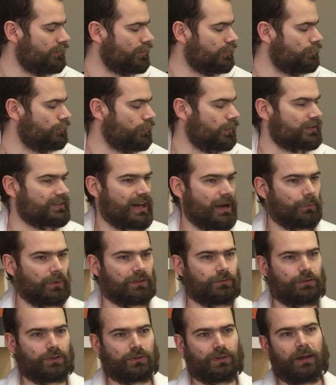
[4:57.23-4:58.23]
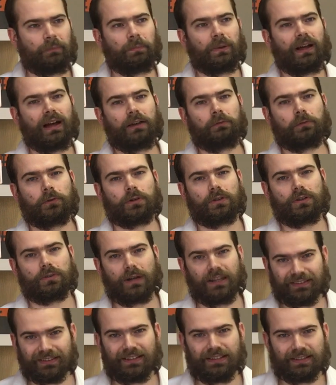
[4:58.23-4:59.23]
so for example, if you apply for the
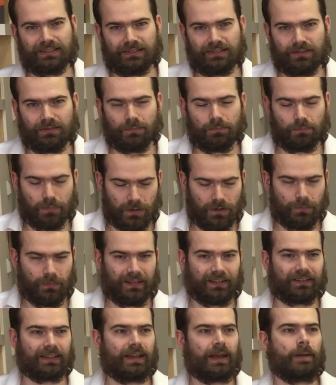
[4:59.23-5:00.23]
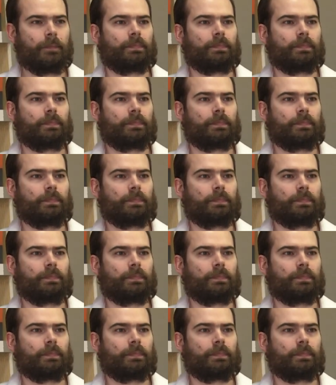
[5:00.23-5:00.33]
residence permit